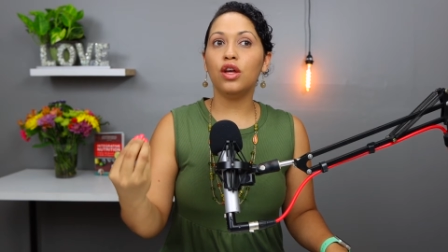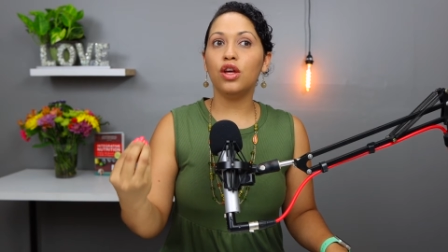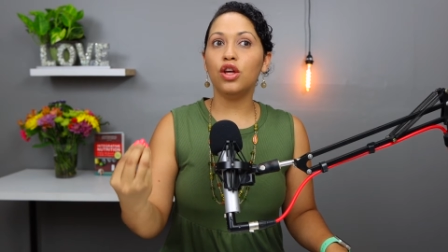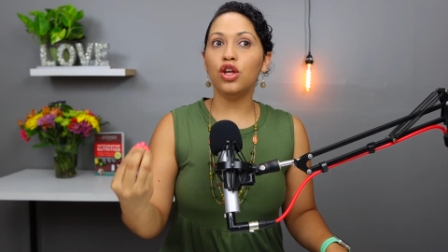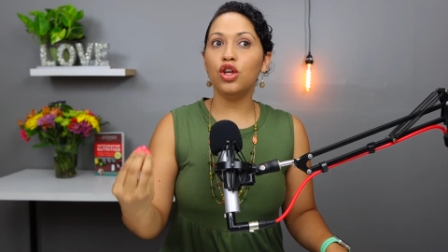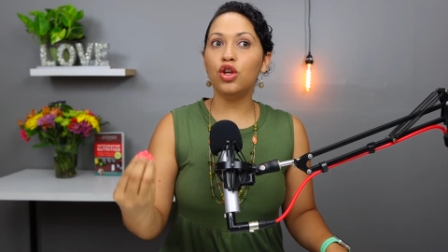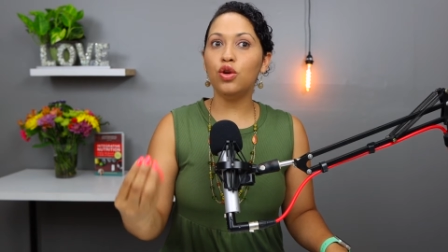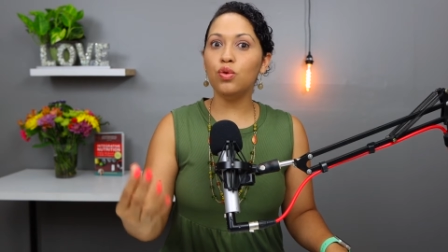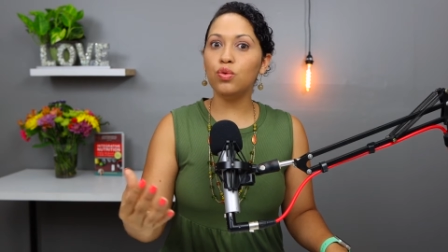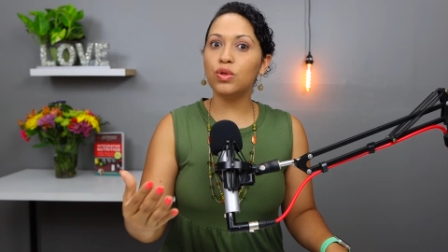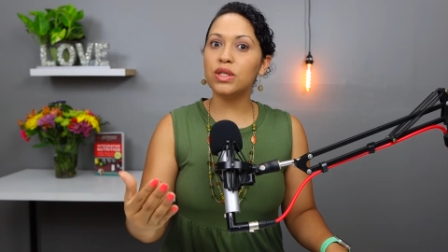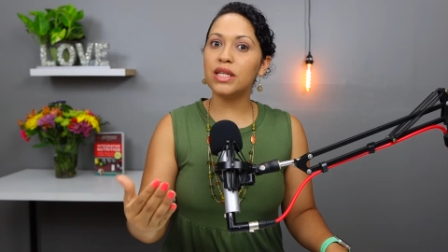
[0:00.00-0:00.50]

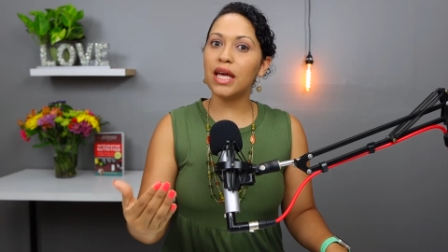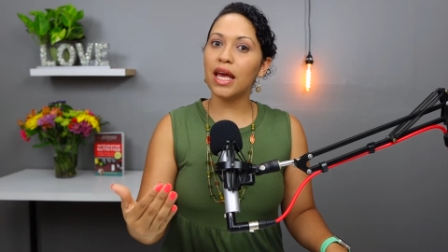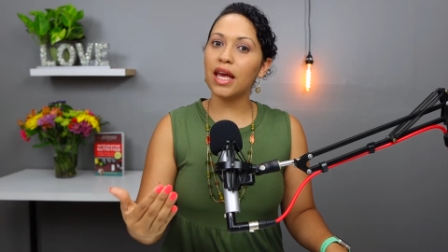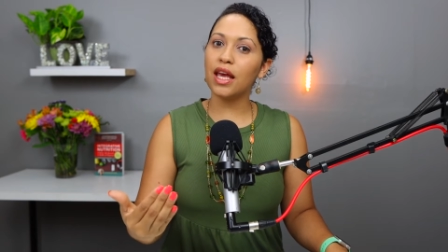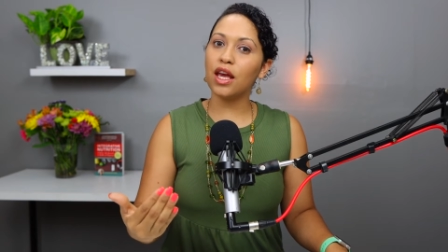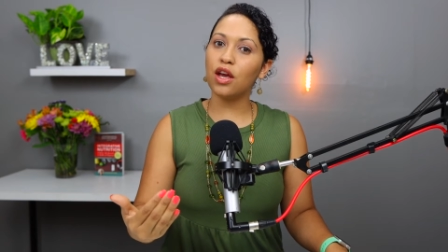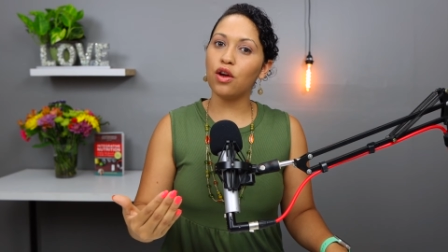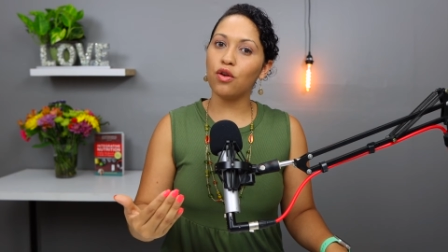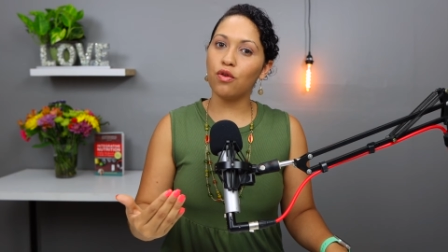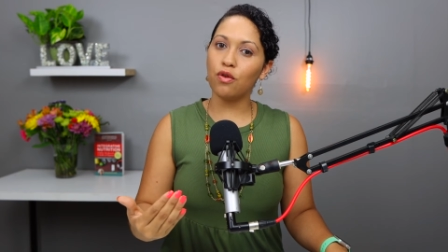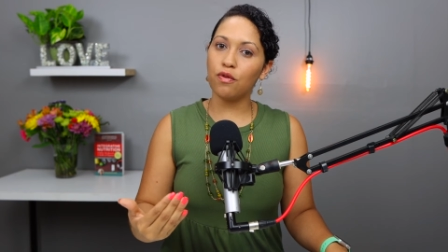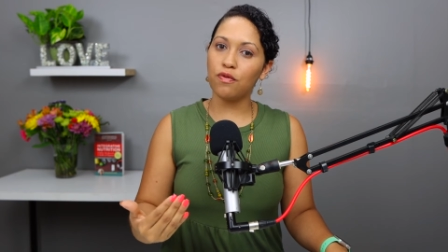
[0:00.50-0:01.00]
you take
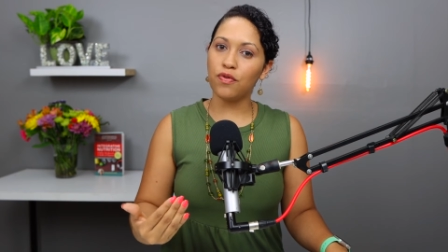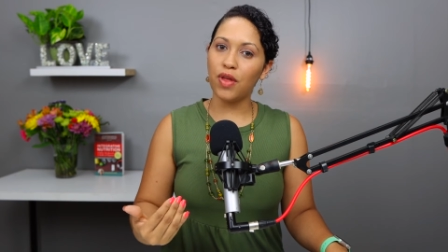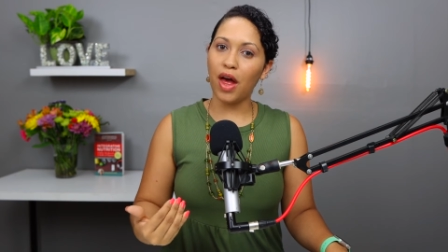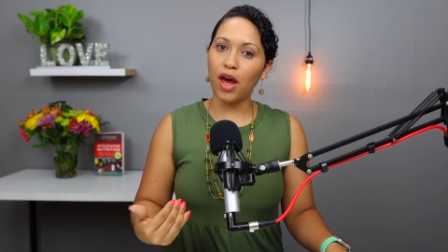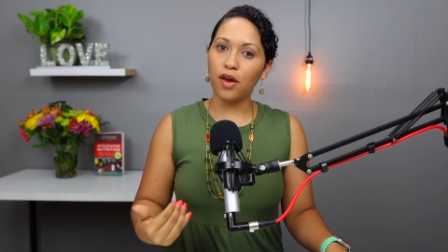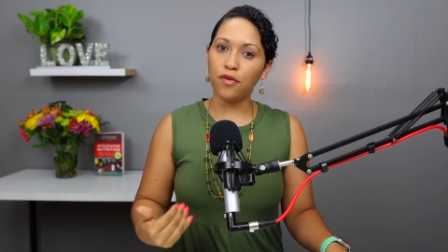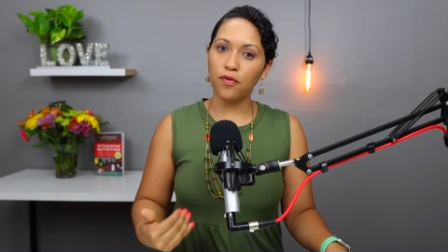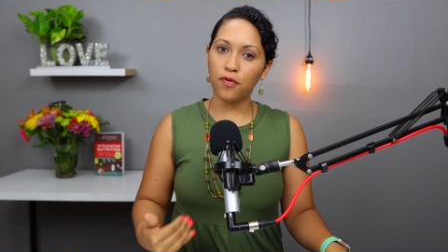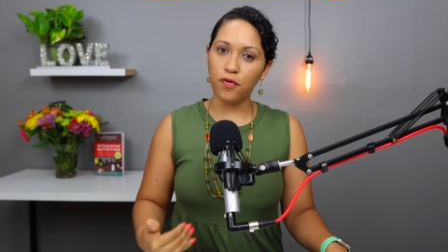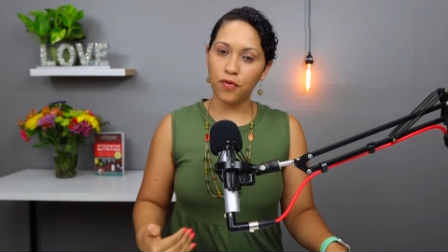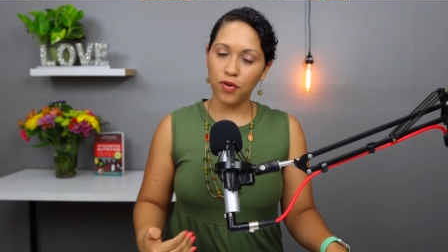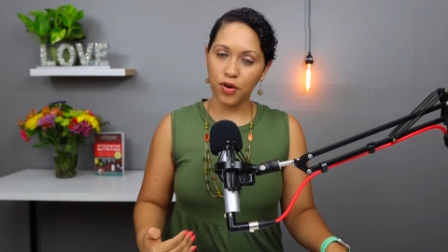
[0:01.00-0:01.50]
care of
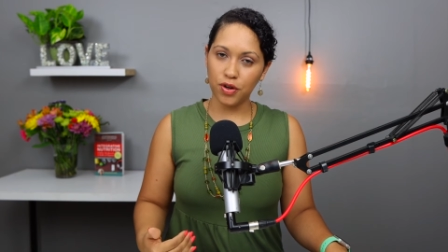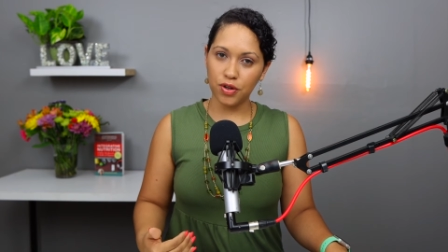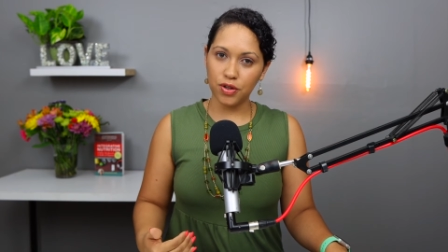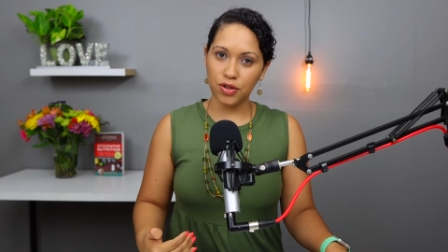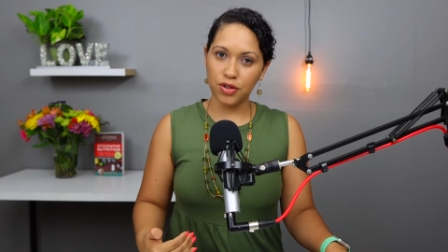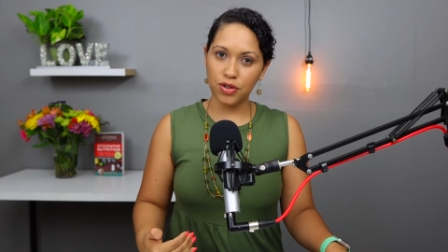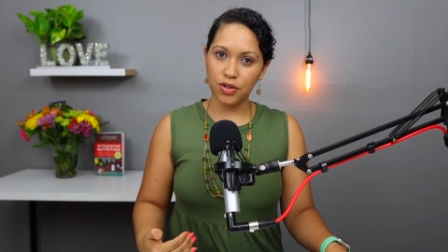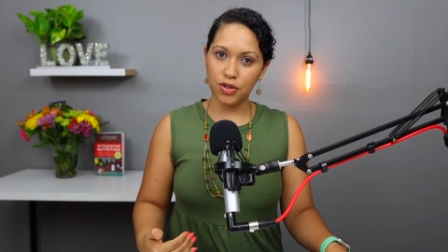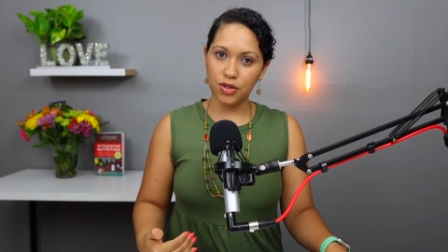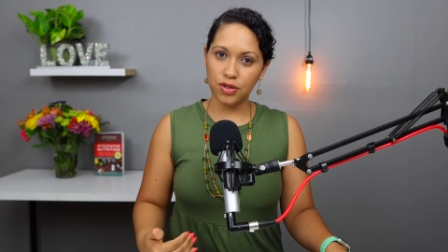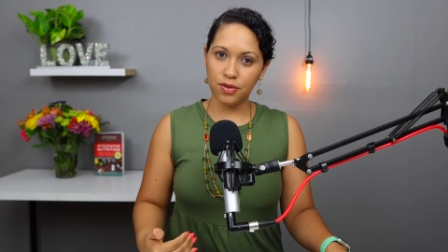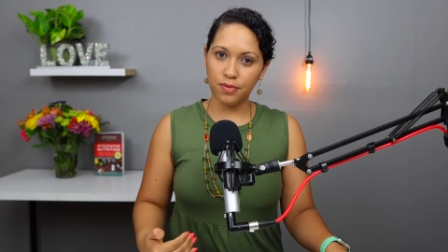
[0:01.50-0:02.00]
that
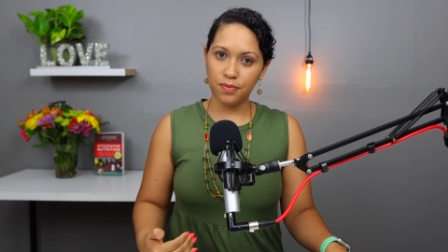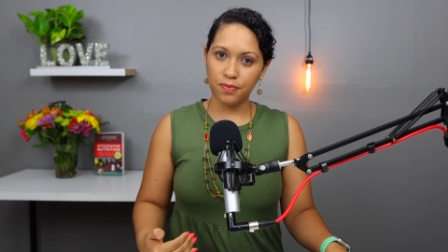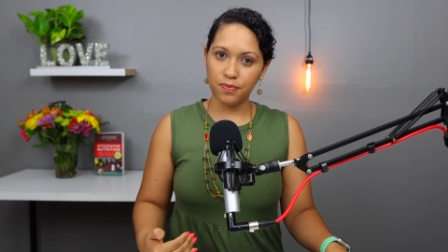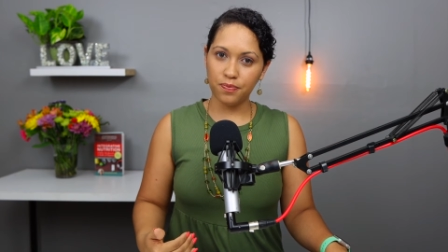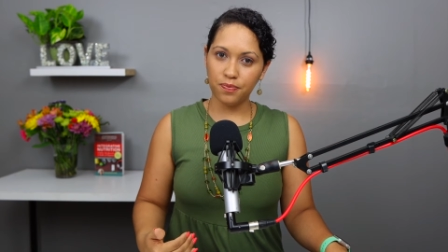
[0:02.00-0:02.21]
first.